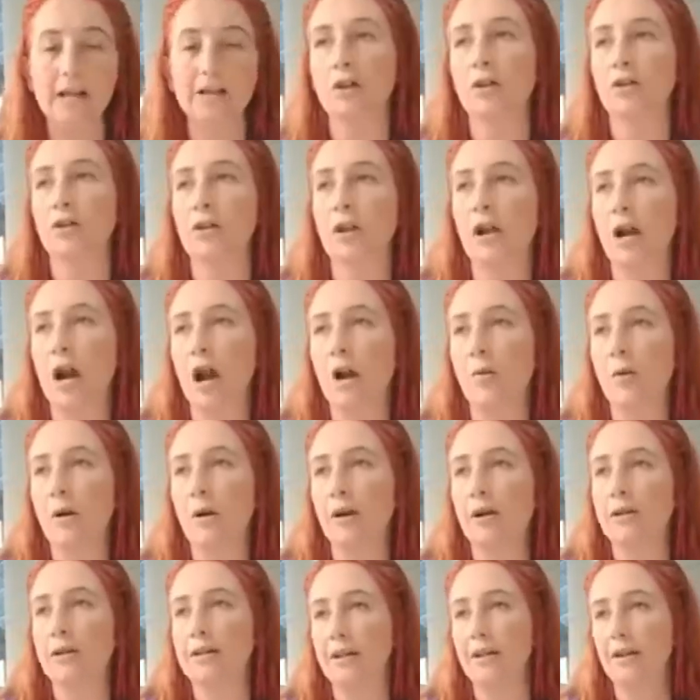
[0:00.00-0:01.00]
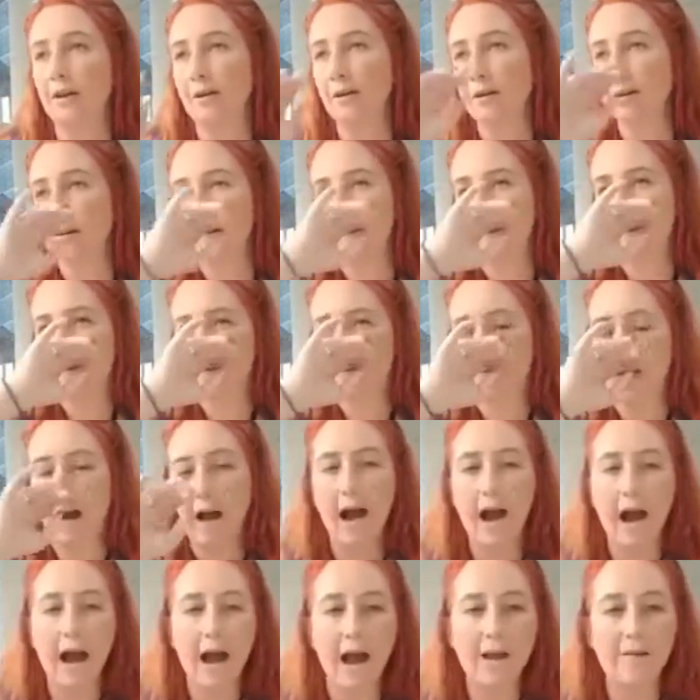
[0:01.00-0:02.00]
So there, I want to say there is
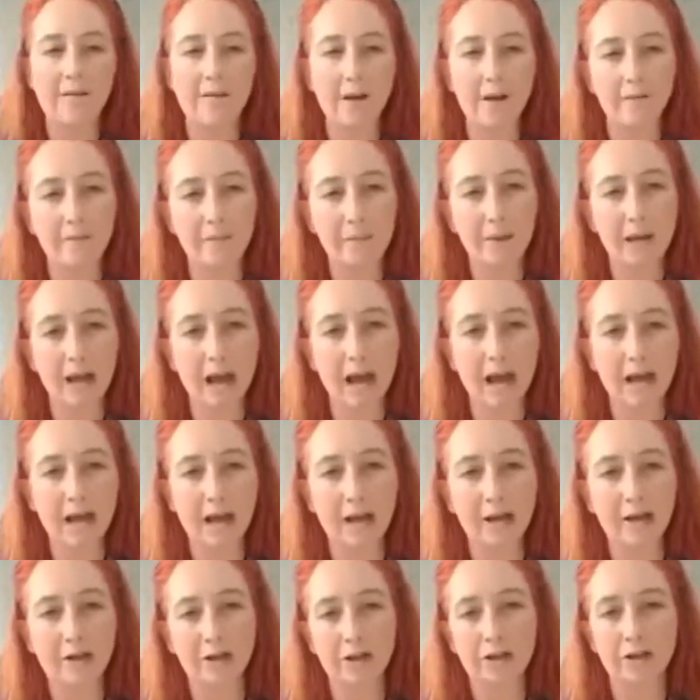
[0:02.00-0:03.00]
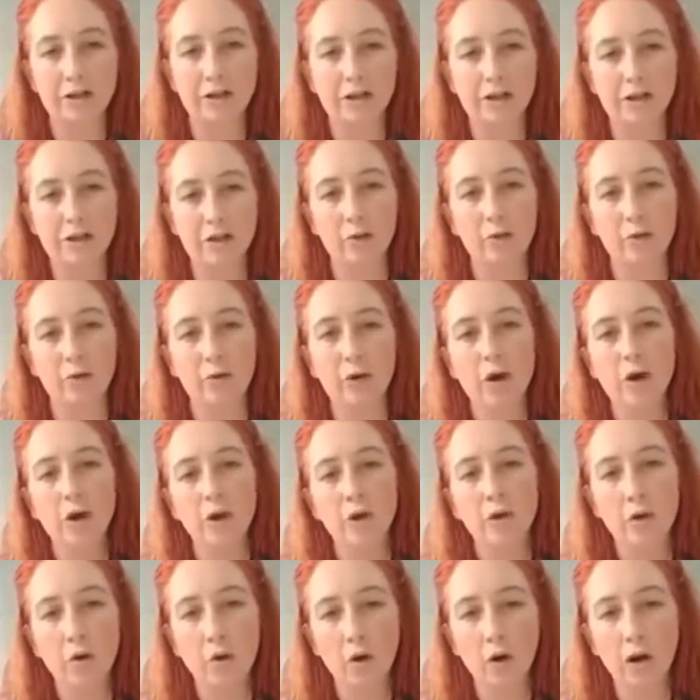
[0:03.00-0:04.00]
five F B I agents and two
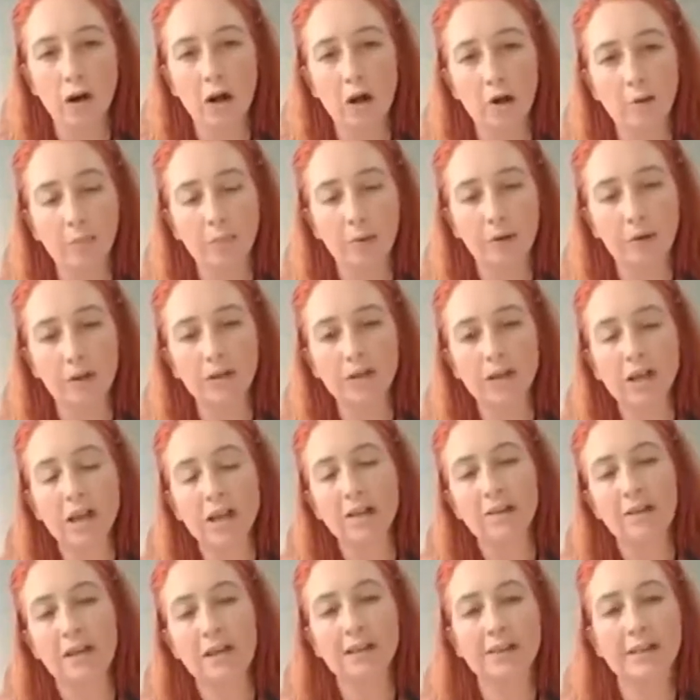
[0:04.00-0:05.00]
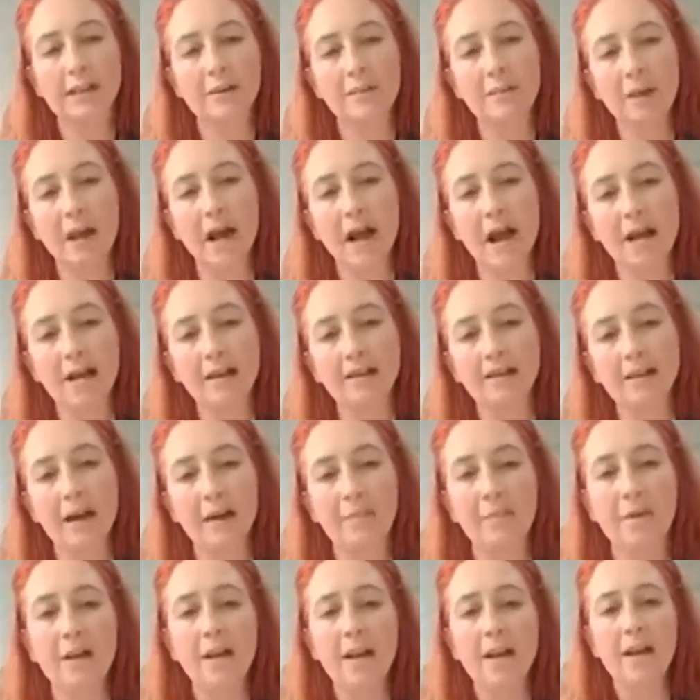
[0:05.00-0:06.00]
court helpers that sit behind
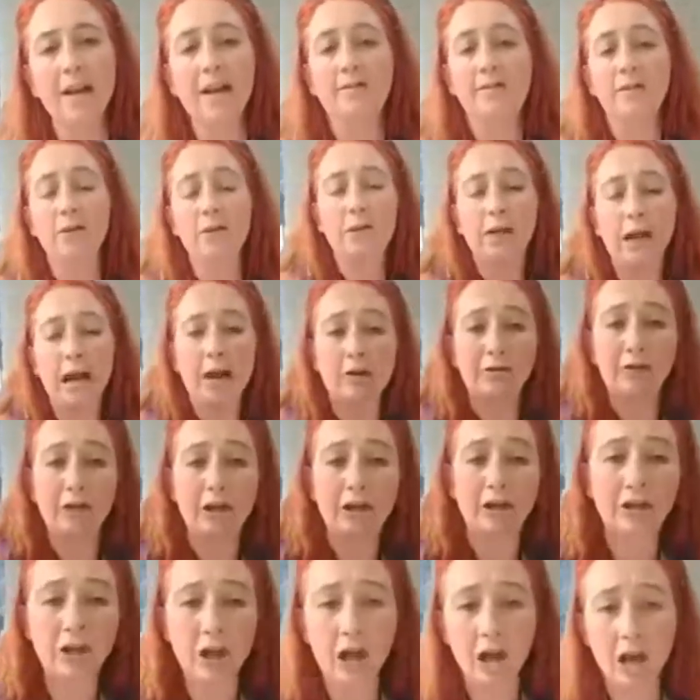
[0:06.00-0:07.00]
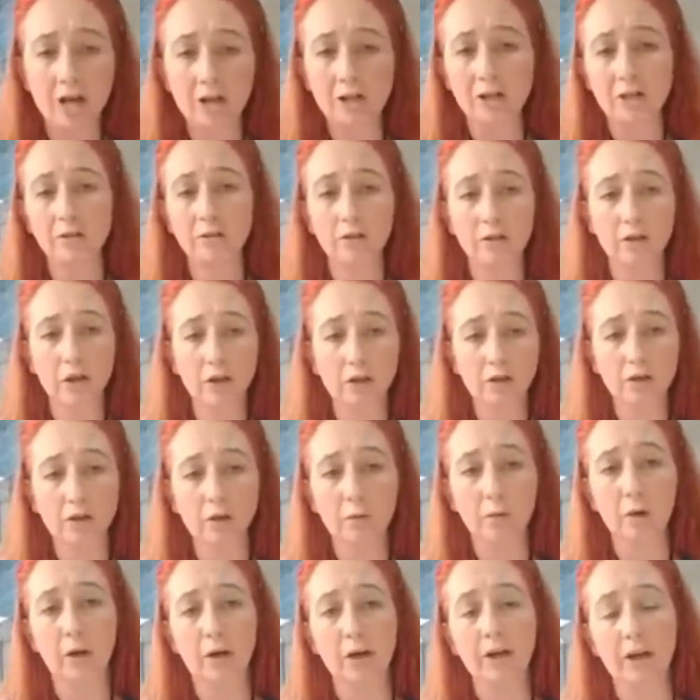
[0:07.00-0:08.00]
them. If you count the judge who's also
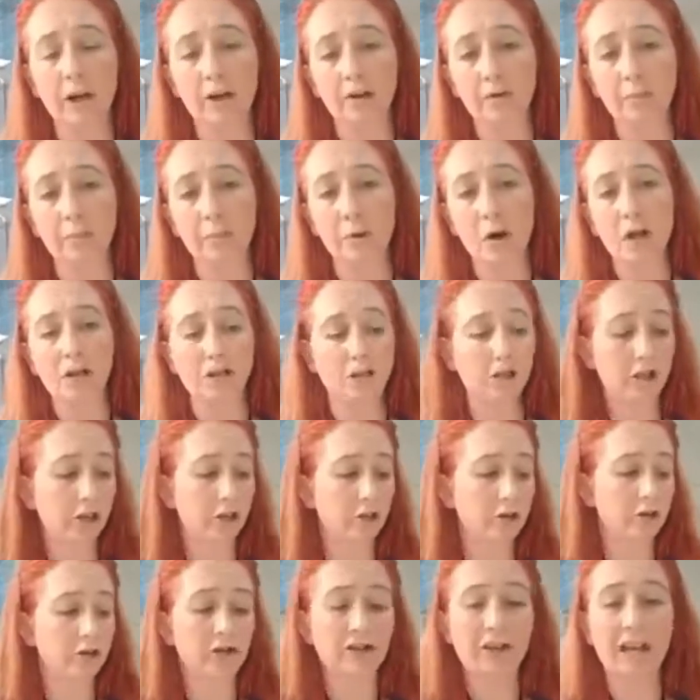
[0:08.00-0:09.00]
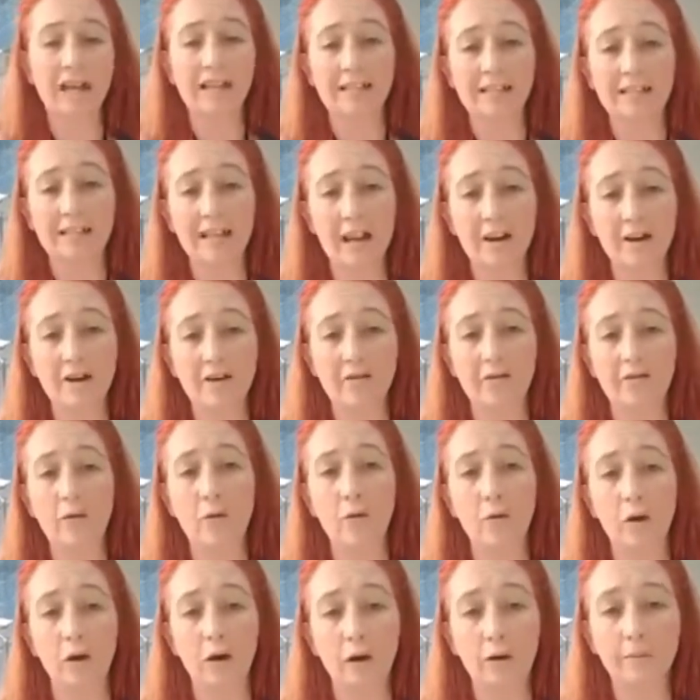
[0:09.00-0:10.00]
working on the prosecution, that's ten to
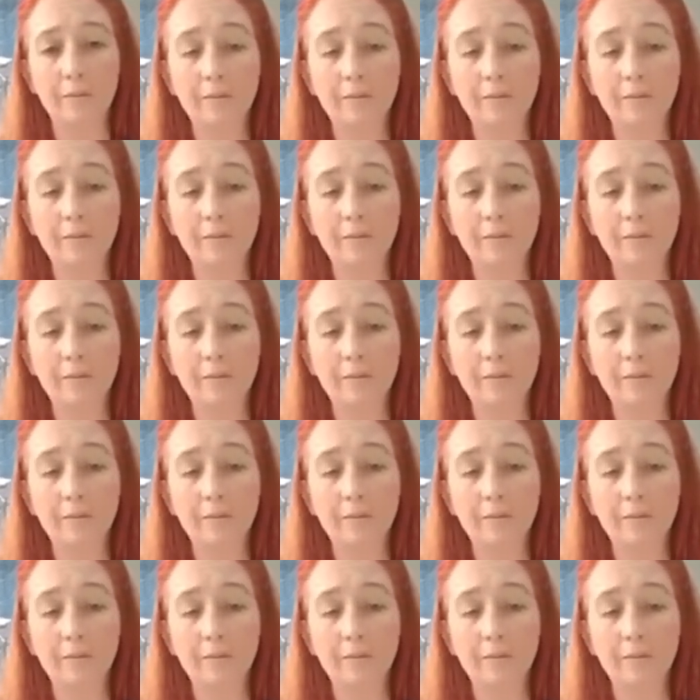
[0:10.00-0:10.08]
four.